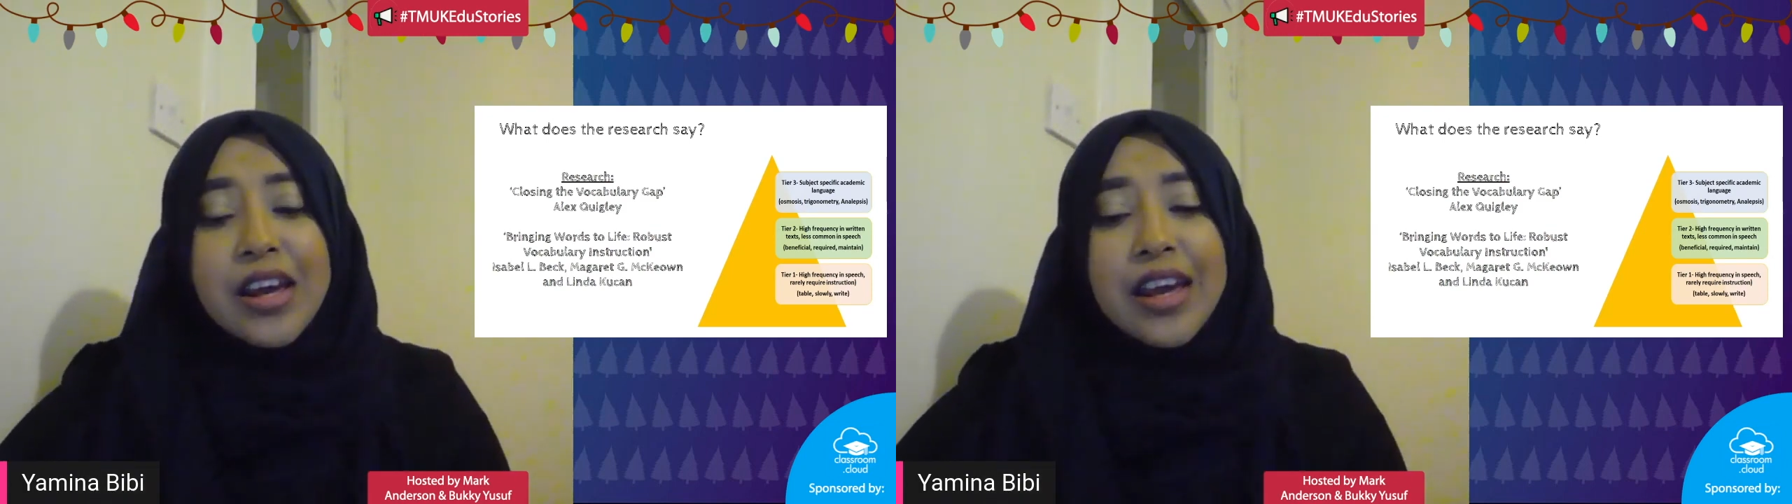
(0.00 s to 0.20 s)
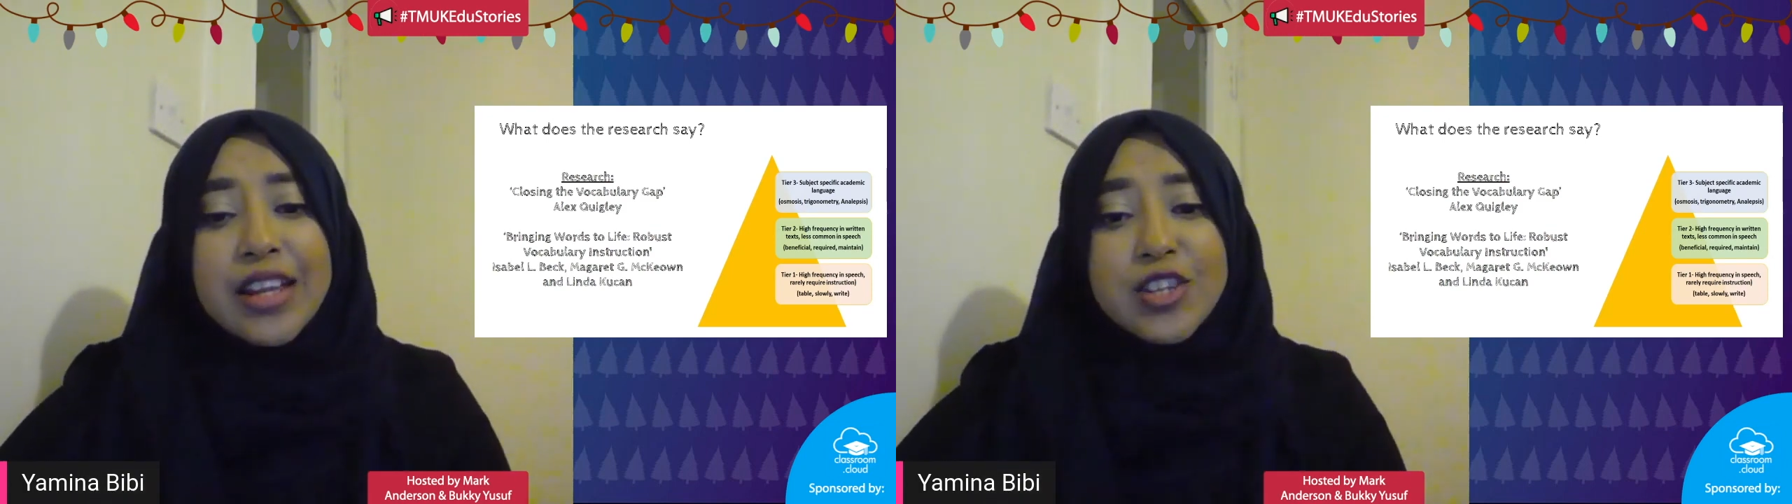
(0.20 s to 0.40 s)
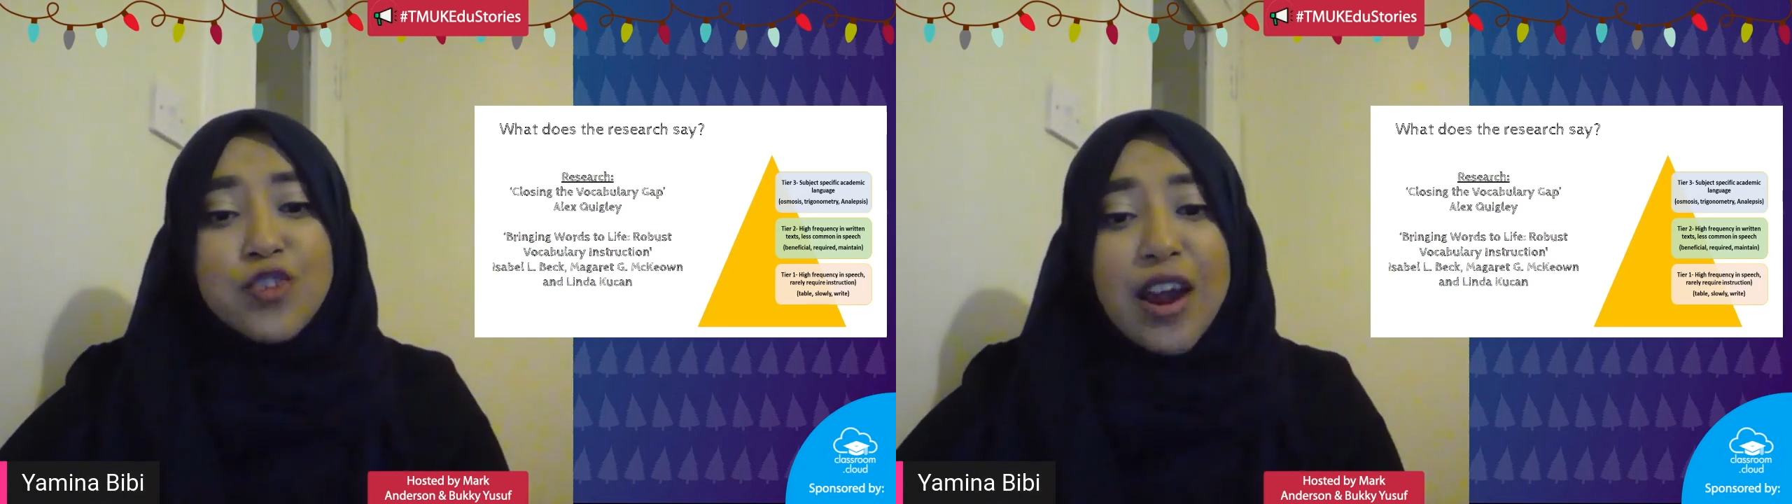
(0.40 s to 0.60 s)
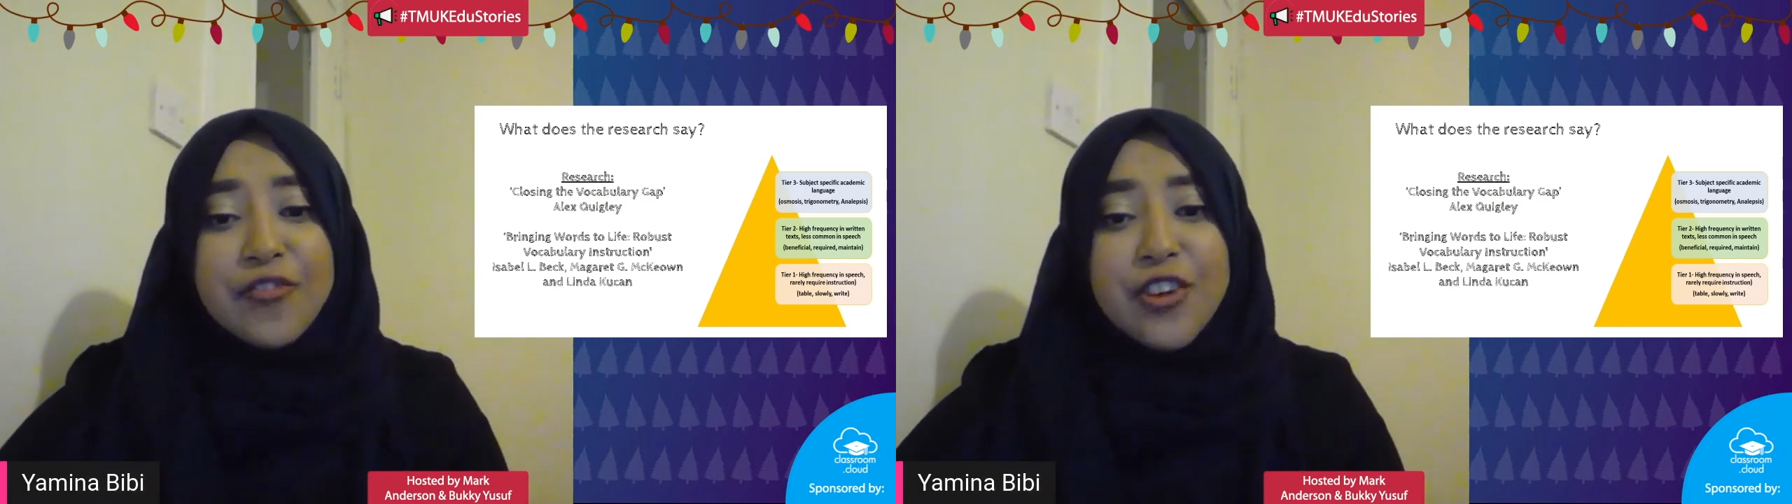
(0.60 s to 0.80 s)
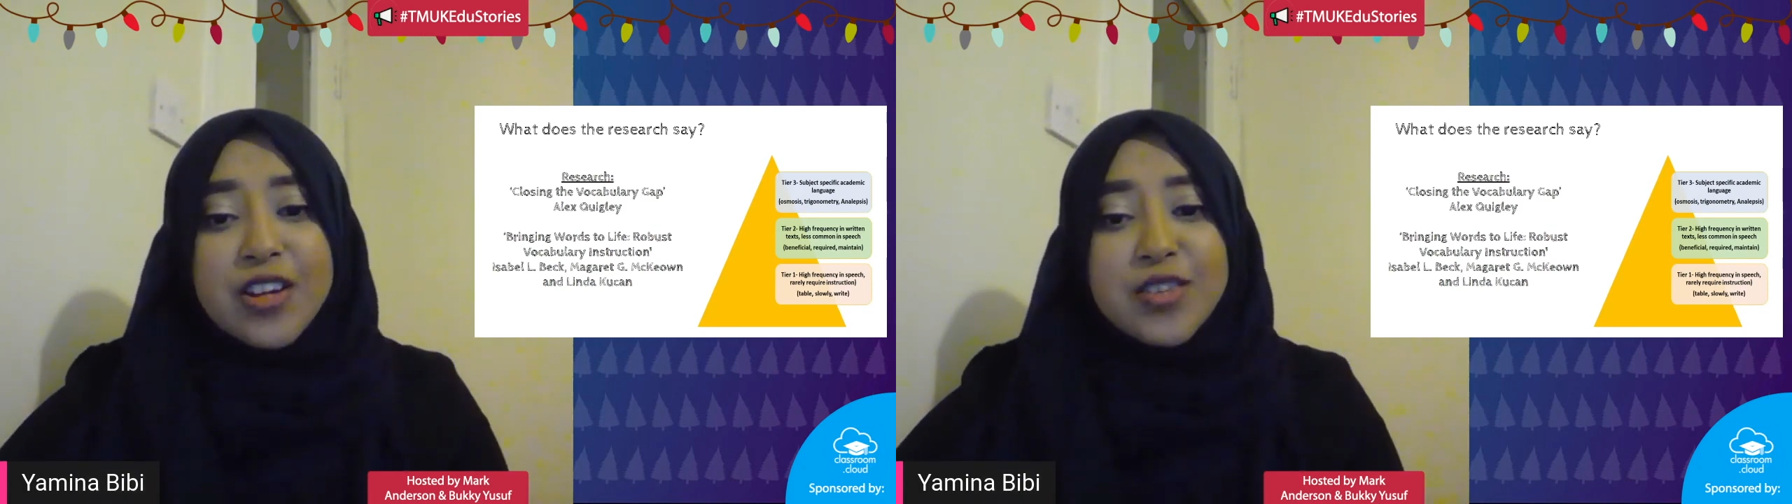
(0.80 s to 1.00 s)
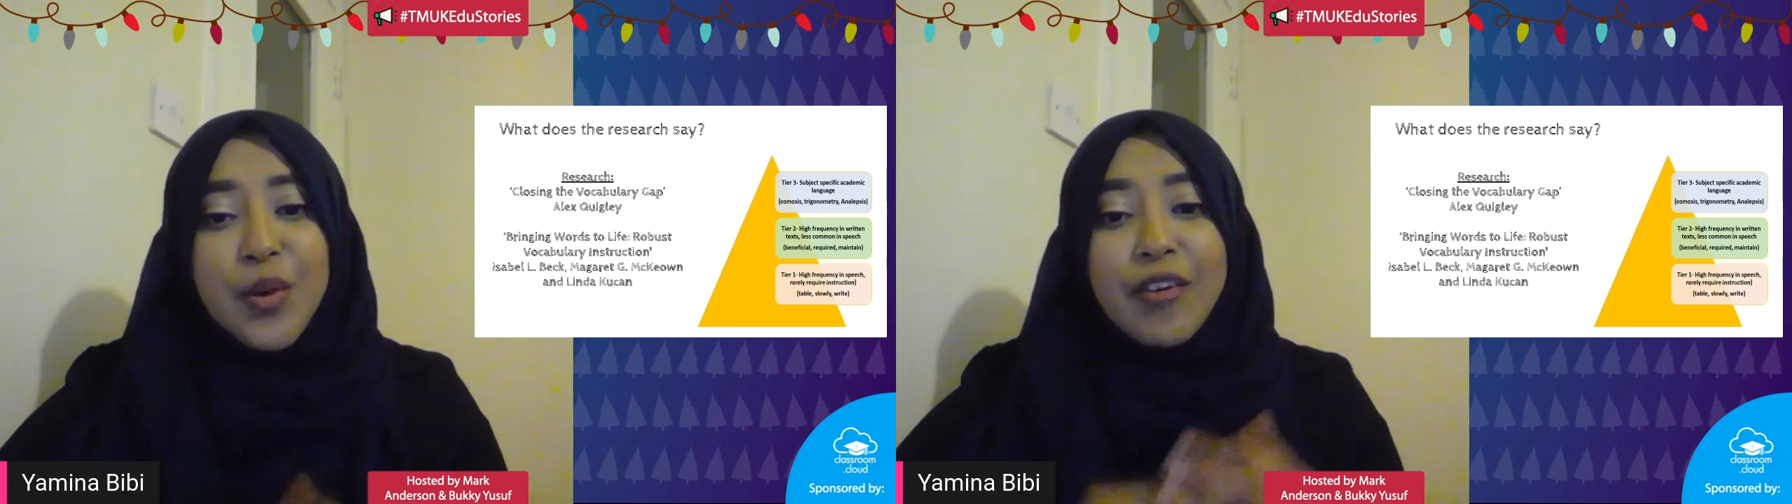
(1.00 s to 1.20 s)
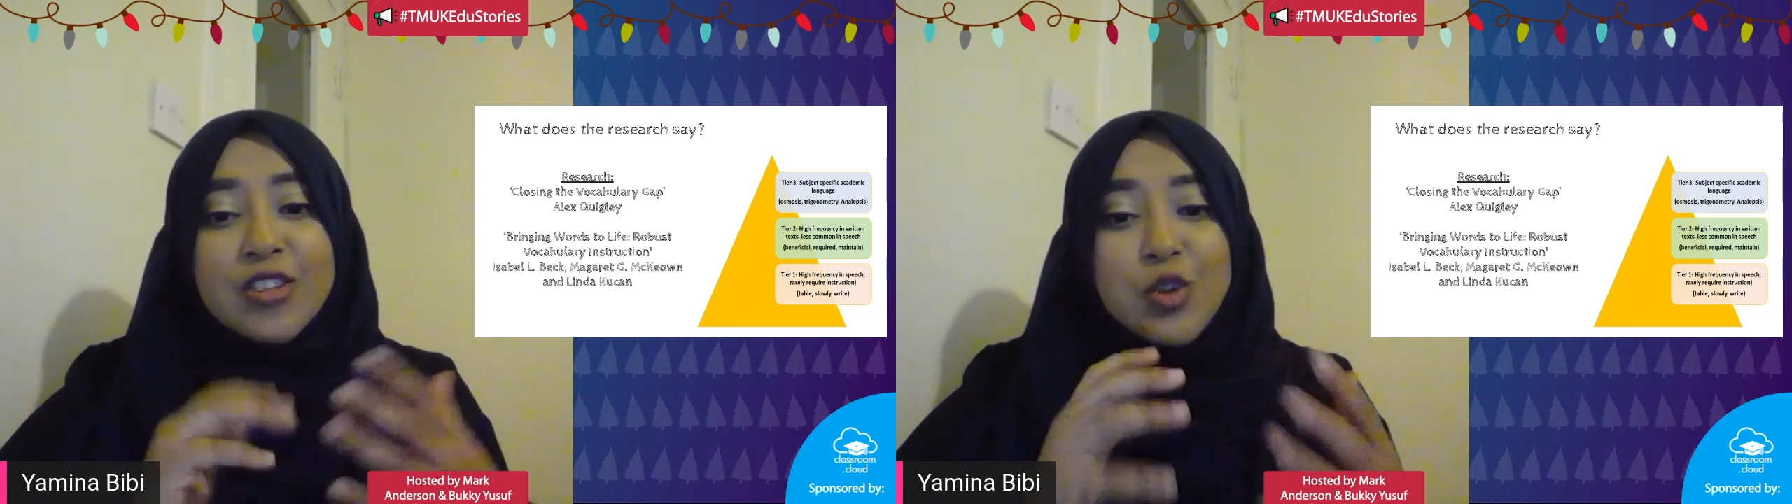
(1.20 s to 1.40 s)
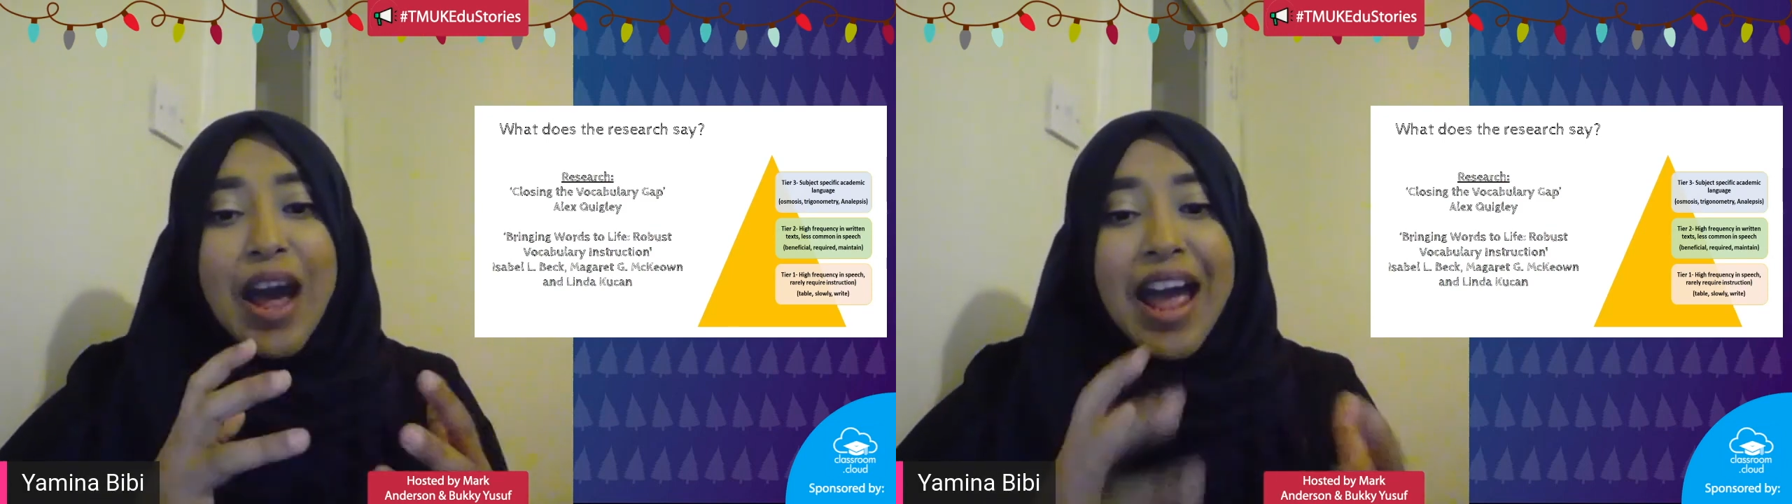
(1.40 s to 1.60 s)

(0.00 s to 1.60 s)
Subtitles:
in Stratford where I saw